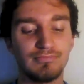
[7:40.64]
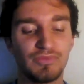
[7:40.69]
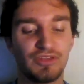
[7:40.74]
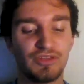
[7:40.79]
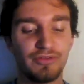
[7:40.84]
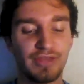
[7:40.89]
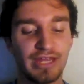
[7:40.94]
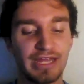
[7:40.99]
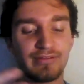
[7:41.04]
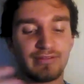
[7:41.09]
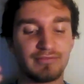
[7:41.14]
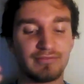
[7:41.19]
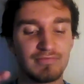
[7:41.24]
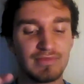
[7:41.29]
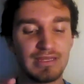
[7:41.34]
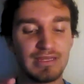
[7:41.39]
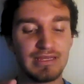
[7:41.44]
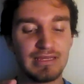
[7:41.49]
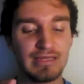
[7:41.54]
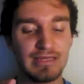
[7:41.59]
And so that's
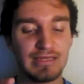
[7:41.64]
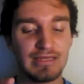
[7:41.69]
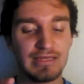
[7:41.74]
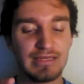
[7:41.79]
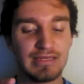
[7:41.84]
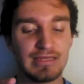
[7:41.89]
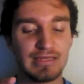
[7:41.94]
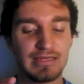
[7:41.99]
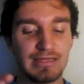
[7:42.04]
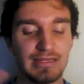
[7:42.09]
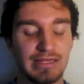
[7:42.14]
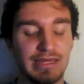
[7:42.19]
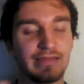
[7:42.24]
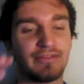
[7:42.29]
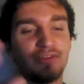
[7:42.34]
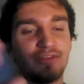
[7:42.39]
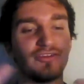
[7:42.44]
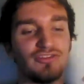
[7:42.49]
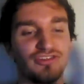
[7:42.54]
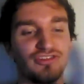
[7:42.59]

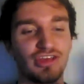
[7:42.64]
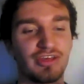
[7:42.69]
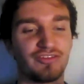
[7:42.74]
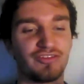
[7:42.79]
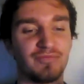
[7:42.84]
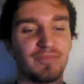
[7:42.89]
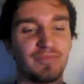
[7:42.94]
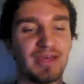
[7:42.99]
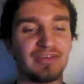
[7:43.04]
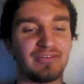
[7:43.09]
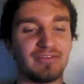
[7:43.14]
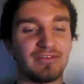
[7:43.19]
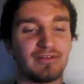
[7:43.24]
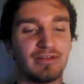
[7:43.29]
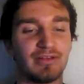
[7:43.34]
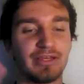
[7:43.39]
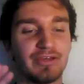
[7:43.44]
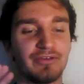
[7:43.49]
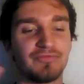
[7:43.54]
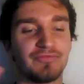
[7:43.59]
the gist,
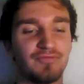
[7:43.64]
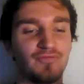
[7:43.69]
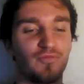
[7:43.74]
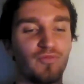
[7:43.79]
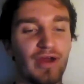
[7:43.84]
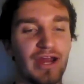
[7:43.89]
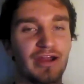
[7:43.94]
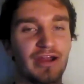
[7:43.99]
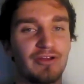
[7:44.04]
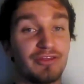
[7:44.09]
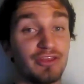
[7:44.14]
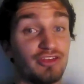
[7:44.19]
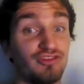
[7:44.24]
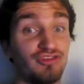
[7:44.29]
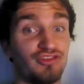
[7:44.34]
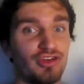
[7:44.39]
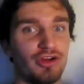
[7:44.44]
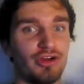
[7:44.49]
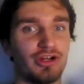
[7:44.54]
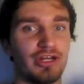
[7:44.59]
basically, of where the
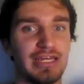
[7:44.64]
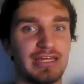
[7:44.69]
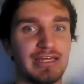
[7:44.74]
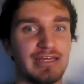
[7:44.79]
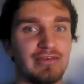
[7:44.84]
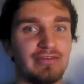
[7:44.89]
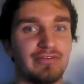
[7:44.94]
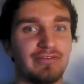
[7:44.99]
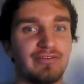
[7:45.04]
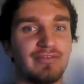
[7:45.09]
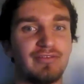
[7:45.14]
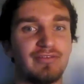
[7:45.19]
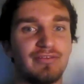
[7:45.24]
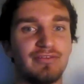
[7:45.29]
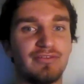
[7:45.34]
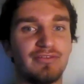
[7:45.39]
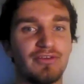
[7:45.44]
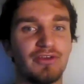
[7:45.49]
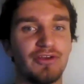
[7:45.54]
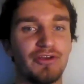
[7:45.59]
journey is.
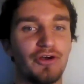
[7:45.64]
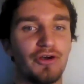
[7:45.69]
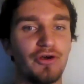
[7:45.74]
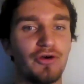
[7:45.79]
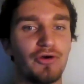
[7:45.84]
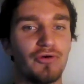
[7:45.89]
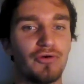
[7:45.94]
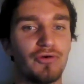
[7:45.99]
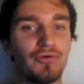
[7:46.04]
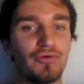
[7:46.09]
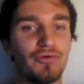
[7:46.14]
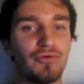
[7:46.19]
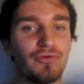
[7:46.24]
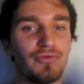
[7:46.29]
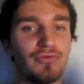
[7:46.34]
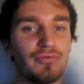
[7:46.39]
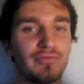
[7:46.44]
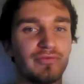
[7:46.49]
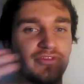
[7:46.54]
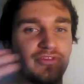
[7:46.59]
Okay.
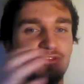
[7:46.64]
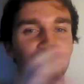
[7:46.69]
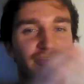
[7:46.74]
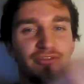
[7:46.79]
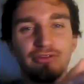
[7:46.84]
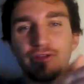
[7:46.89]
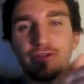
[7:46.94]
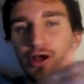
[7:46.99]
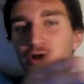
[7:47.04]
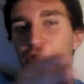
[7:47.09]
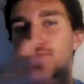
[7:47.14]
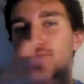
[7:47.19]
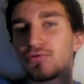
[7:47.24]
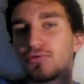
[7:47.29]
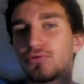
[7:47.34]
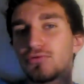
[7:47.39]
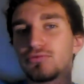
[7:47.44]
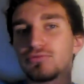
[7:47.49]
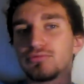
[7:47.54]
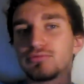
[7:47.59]
So
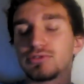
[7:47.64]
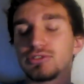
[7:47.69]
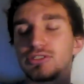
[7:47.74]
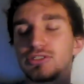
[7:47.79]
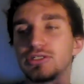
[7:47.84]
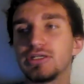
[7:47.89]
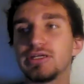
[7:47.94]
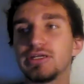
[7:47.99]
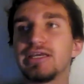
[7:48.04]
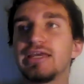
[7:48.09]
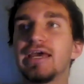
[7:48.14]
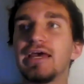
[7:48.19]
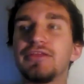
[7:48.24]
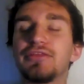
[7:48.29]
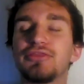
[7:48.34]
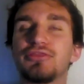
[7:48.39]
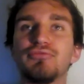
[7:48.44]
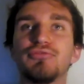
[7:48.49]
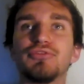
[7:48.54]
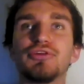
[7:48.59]
slow to
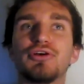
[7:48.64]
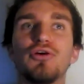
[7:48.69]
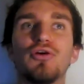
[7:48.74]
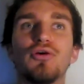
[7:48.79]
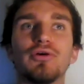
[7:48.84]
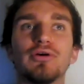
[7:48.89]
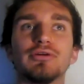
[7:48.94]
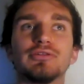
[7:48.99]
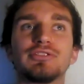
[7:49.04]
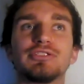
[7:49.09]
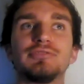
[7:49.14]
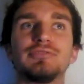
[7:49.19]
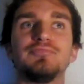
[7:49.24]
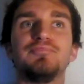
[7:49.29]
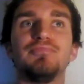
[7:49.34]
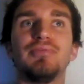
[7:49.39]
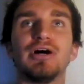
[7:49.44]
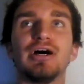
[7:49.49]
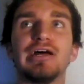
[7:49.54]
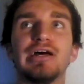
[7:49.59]
get through the course,
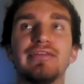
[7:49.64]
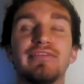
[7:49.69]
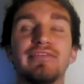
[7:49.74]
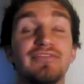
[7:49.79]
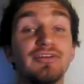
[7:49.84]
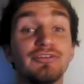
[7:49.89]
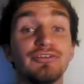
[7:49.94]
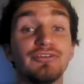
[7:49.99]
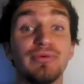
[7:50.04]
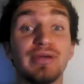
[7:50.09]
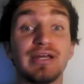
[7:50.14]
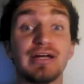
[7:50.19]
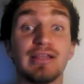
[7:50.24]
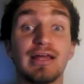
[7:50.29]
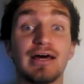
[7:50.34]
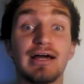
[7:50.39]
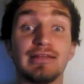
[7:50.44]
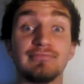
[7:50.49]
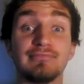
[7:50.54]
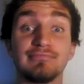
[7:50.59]
but still doing a
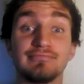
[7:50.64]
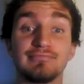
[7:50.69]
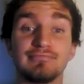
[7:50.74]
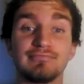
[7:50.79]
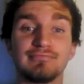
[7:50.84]
lot.